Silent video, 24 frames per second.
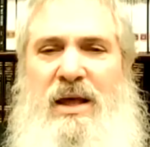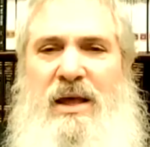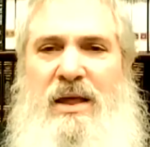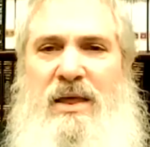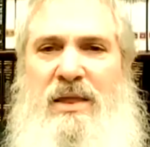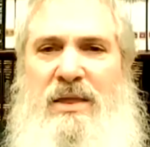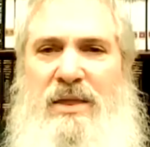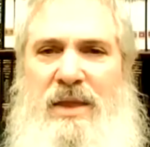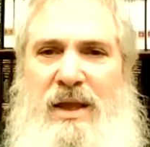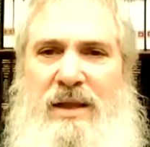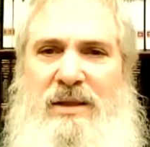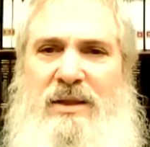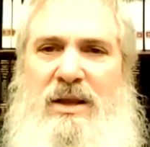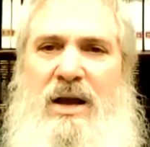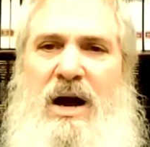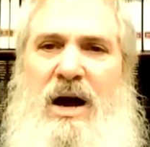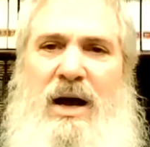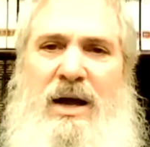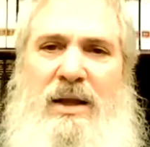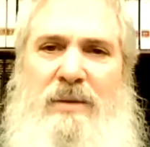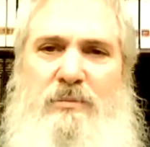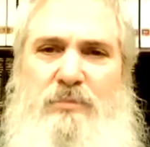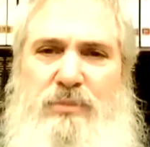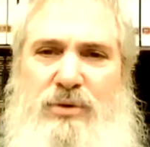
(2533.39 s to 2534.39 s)
that
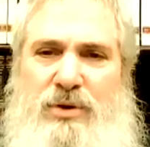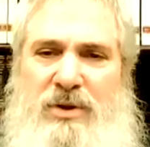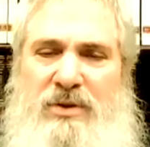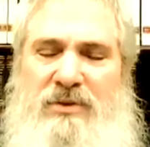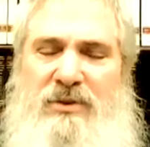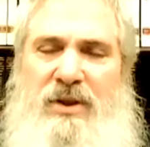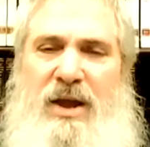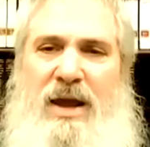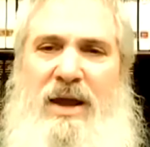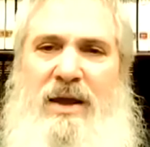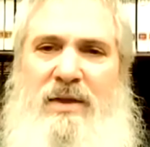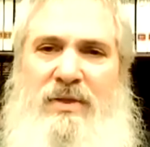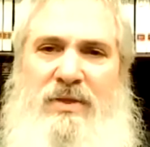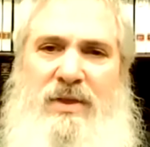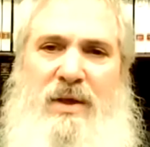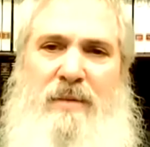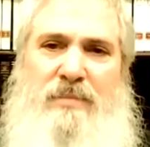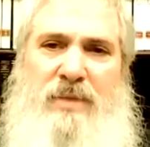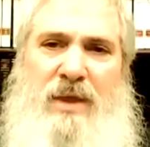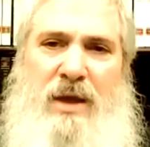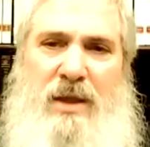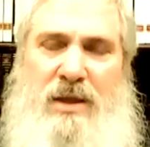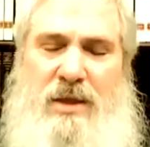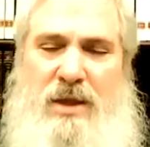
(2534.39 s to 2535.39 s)
God protect them,
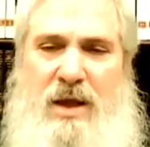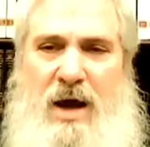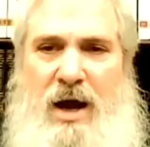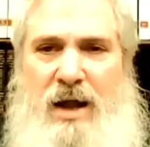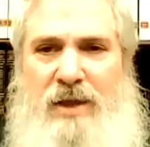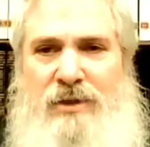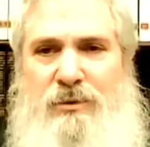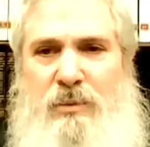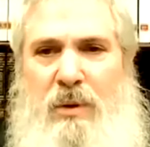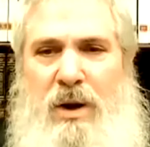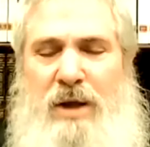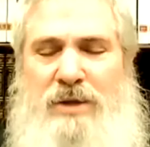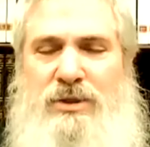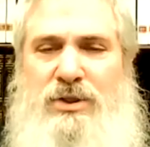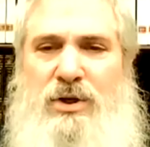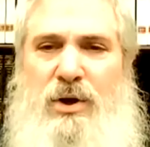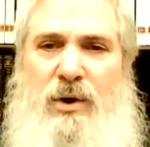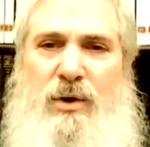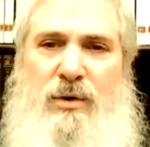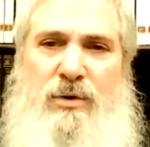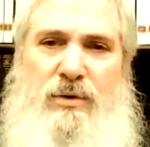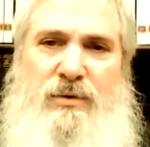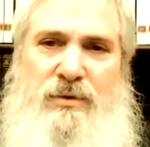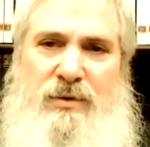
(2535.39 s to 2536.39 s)
that God watch
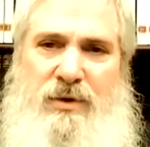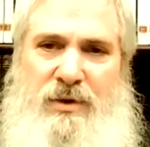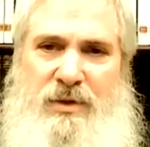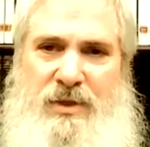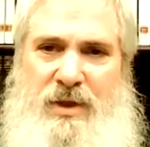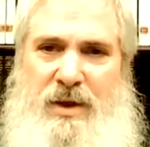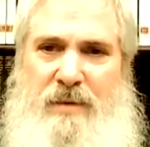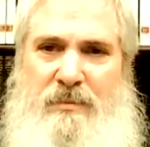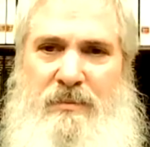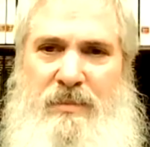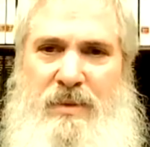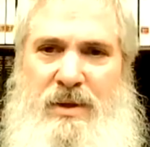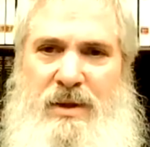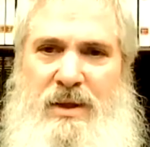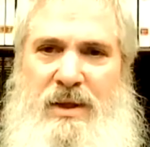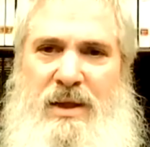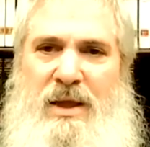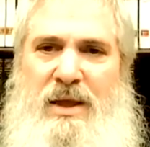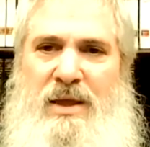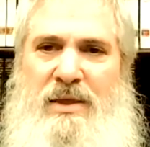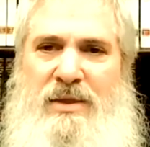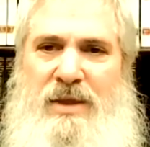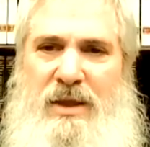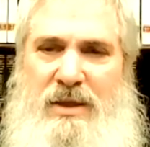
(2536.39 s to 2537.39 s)
over them,
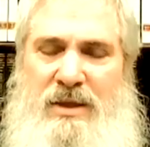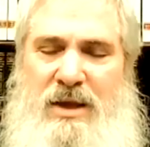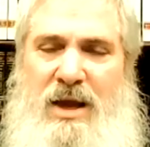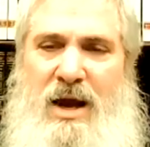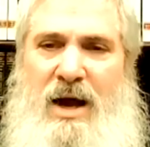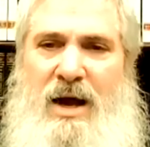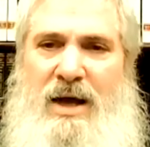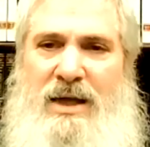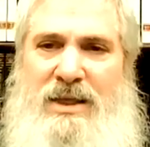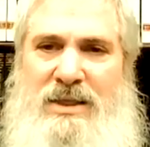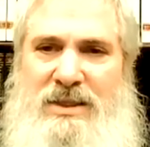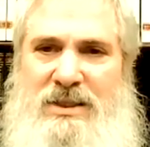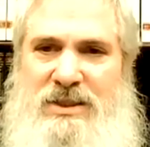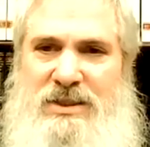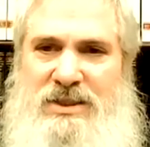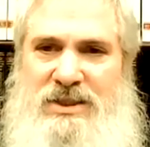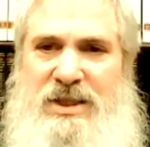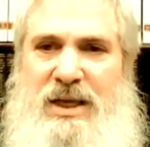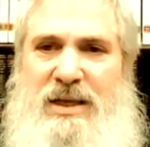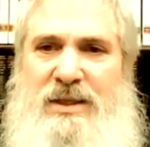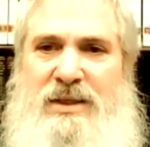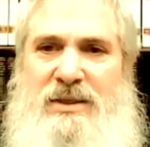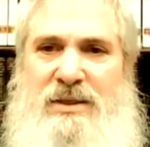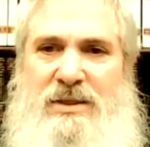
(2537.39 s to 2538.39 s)
that God
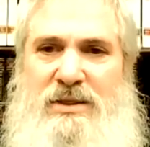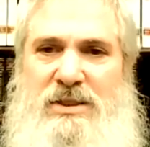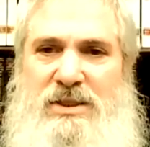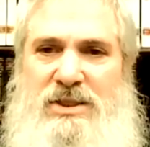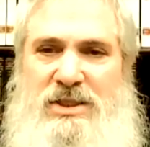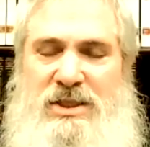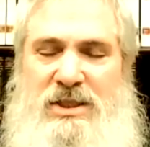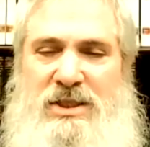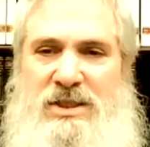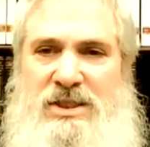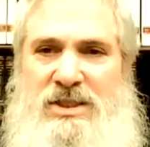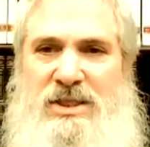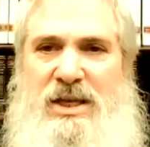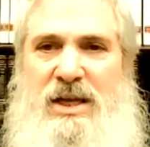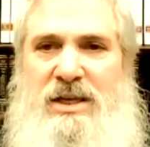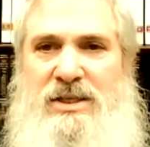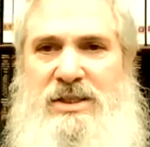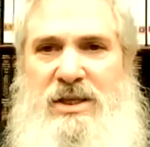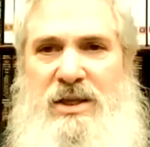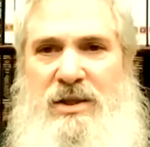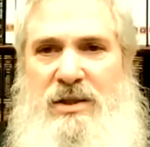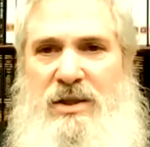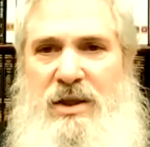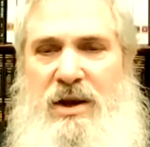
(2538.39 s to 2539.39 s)
send success
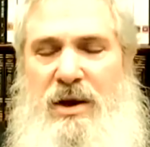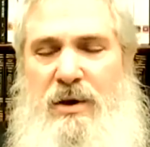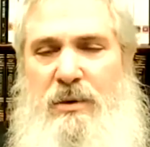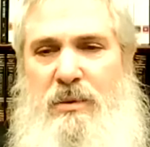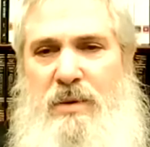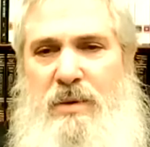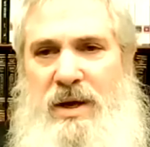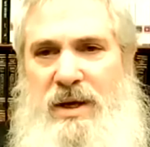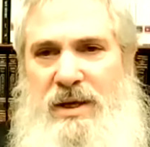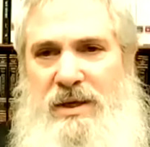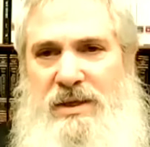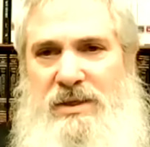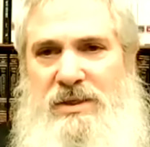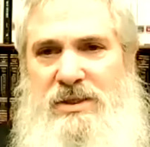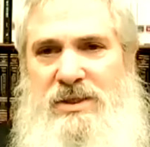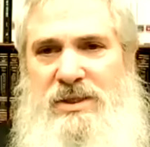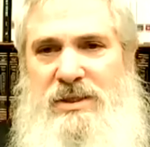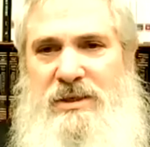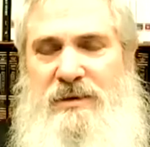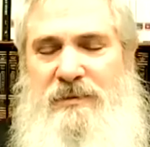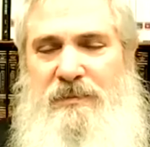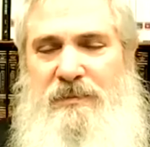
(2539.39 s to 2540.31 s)
in their ways.